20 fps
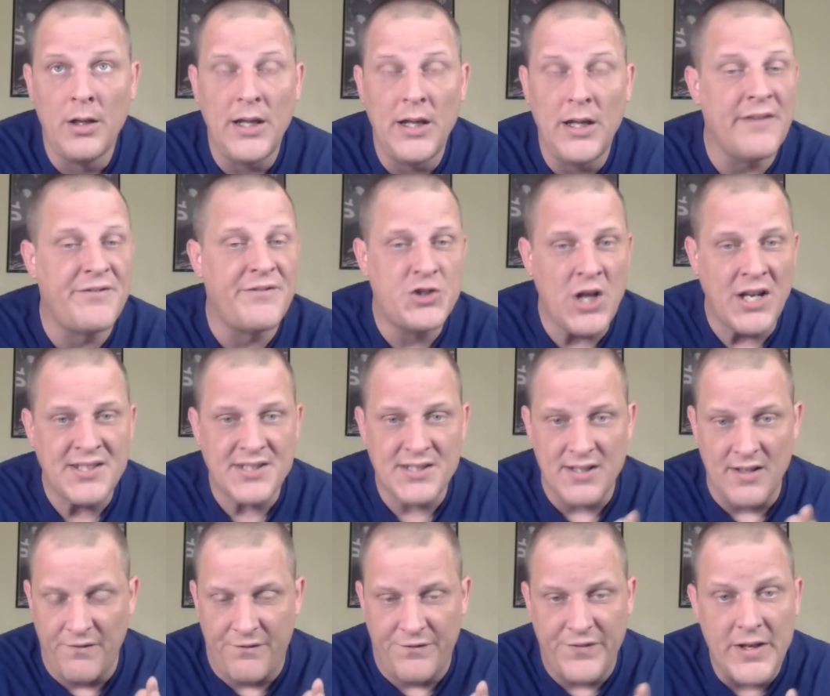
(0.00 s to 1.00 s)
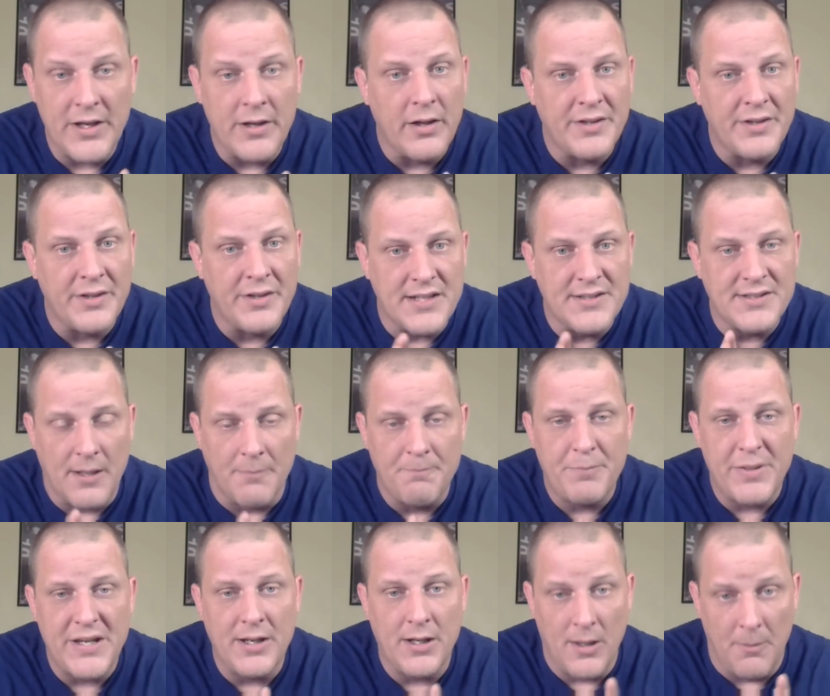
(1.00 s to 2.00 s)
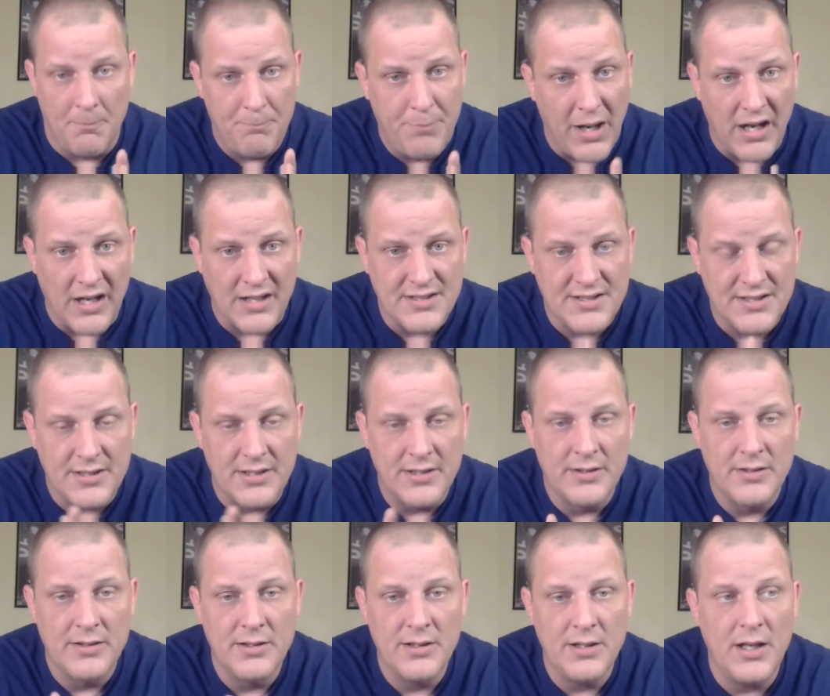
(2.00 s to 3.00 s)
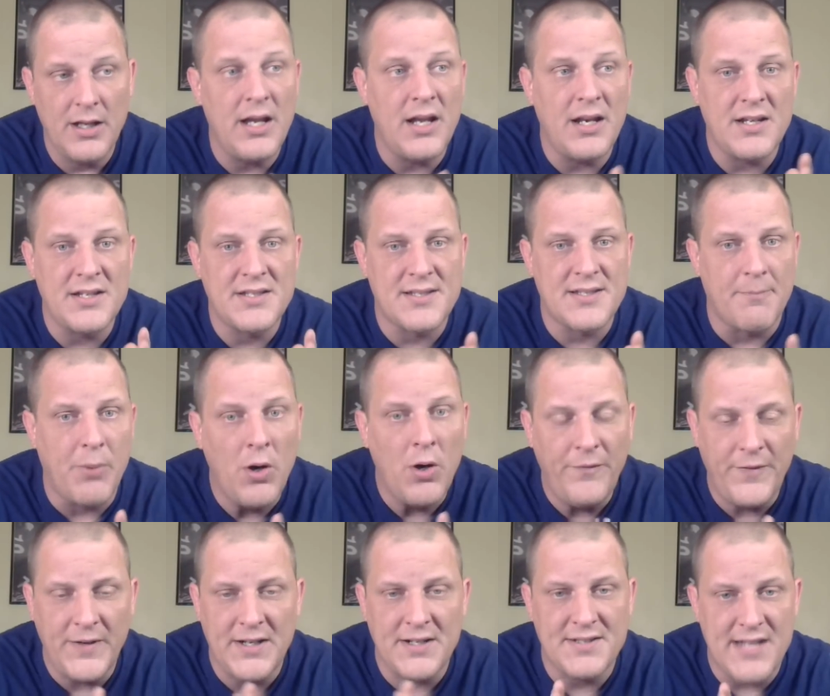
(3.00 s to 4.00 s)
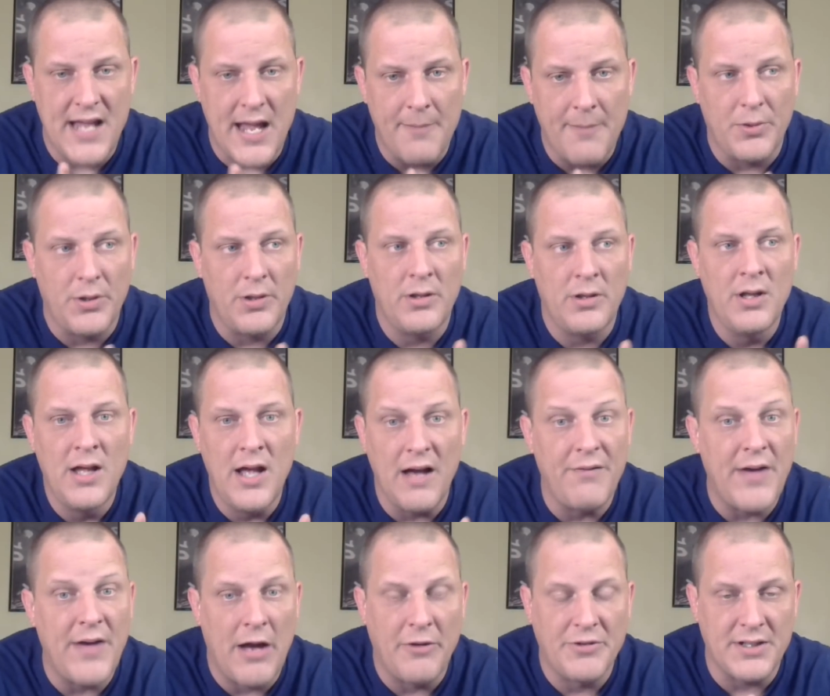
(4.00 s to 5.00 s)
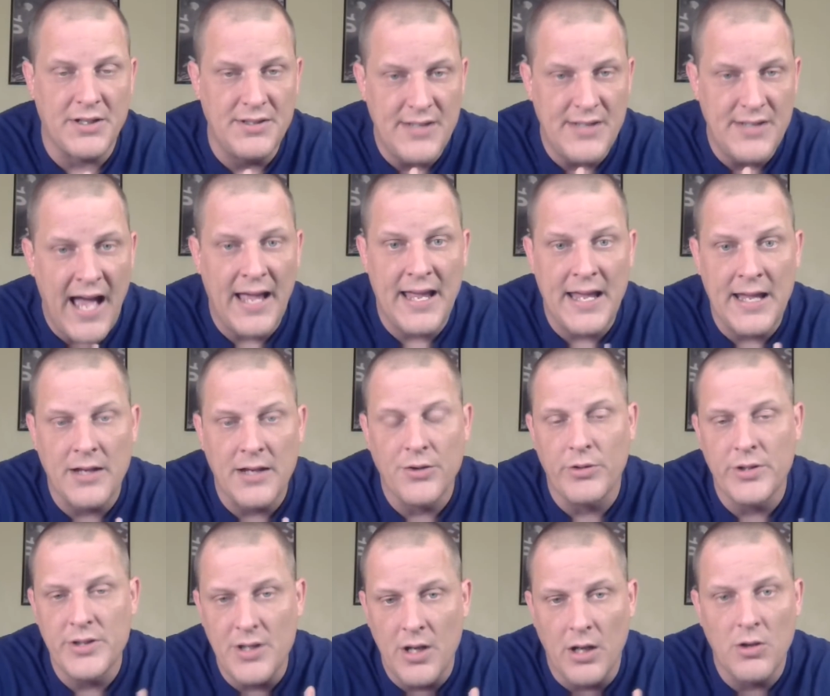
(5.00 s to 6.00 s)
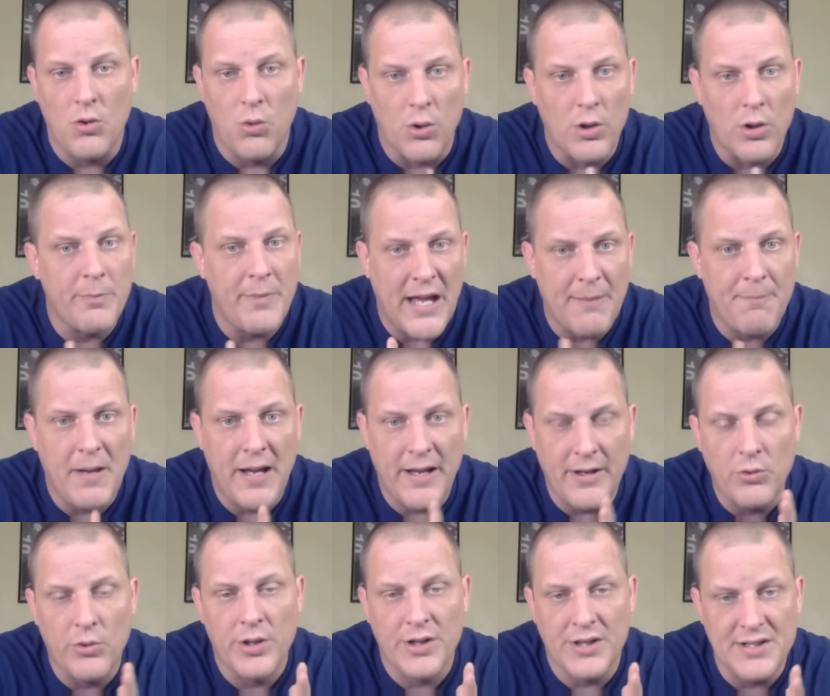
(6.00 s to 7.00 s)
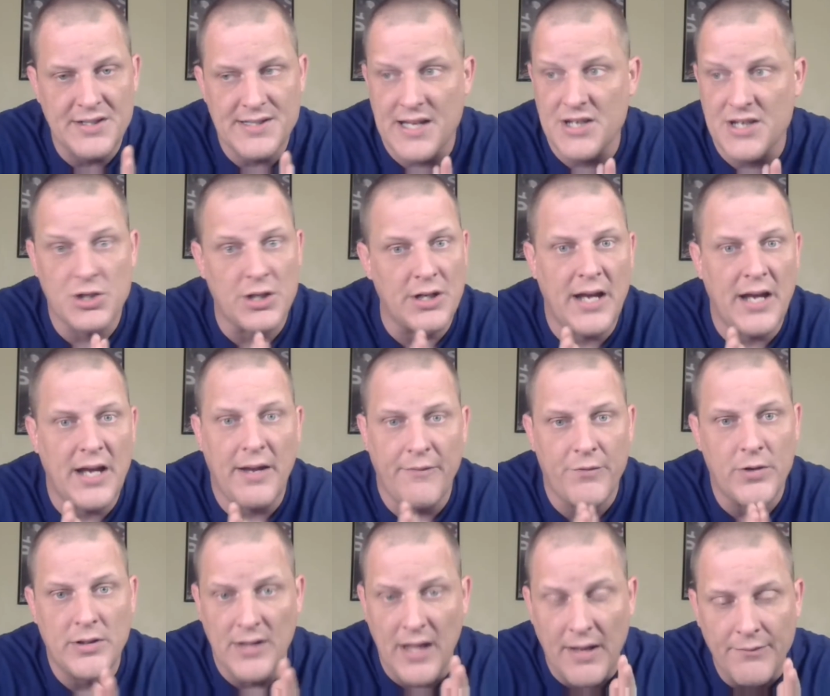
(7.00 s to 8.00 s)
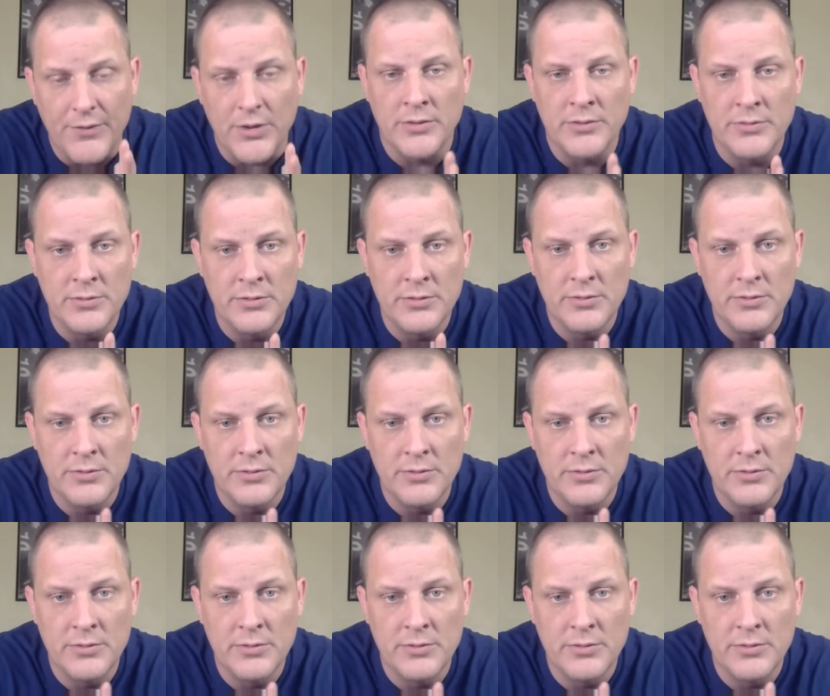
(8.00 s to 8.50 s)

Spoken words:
If Justin Fields ends up being a bust, it is a perfect example of how to not handle a young quarterback by an organization on every level.